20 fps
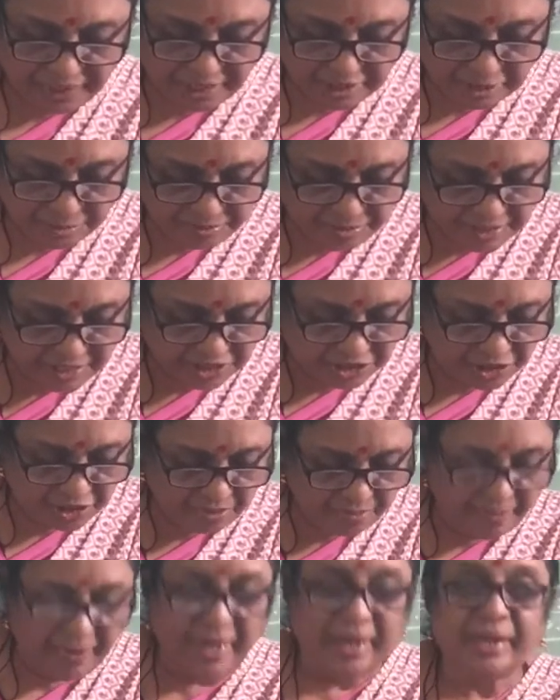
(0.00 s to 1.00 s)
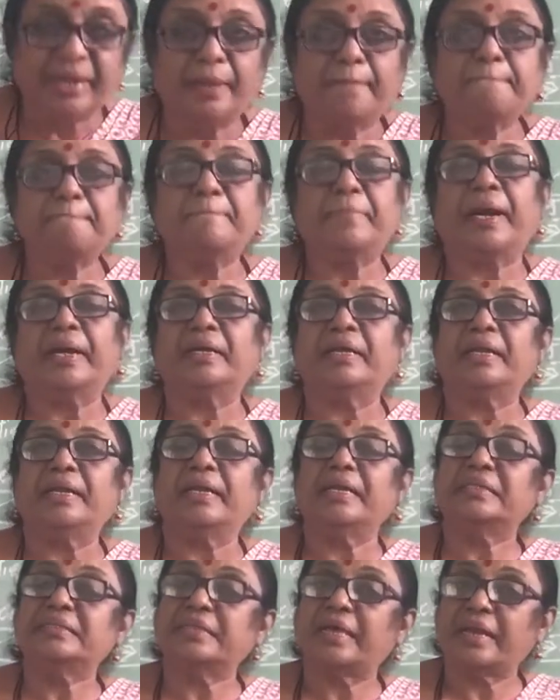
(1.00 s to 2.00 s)
dispersion medium
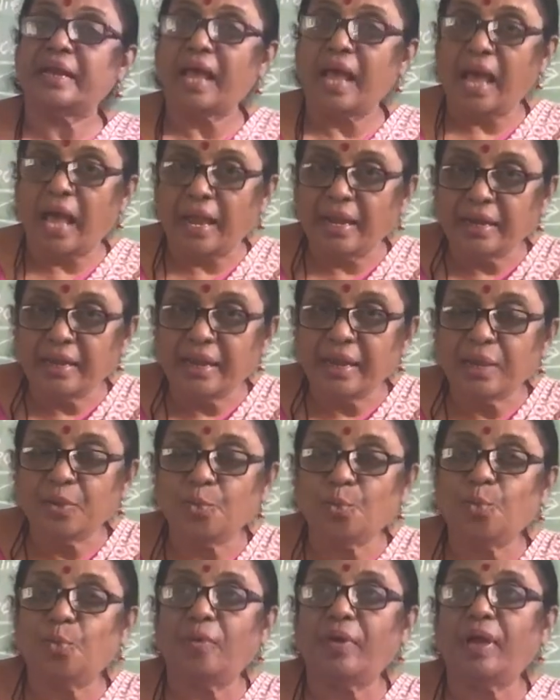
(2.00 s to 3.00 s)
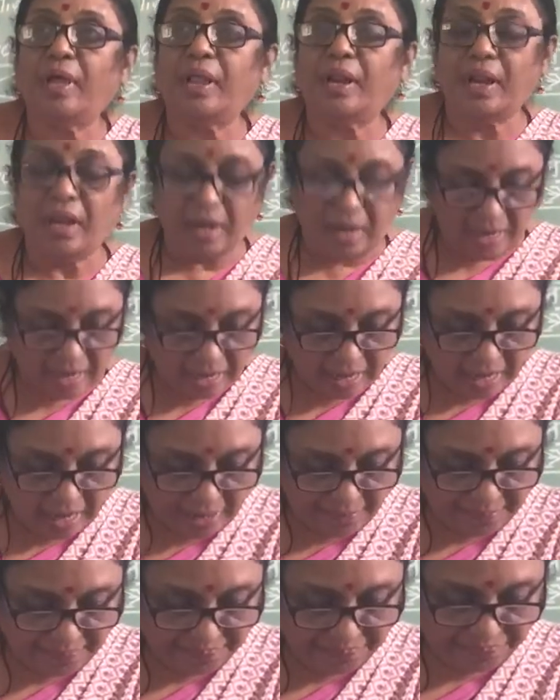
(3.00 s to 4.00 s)
particles are
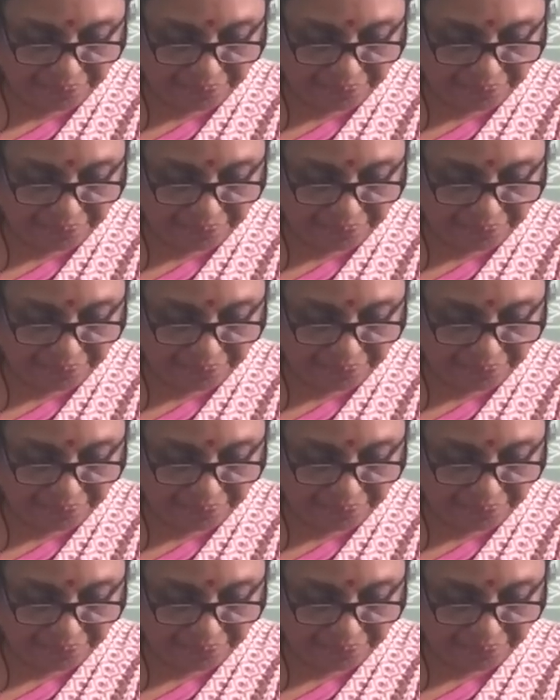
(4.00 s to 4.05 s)
unequal,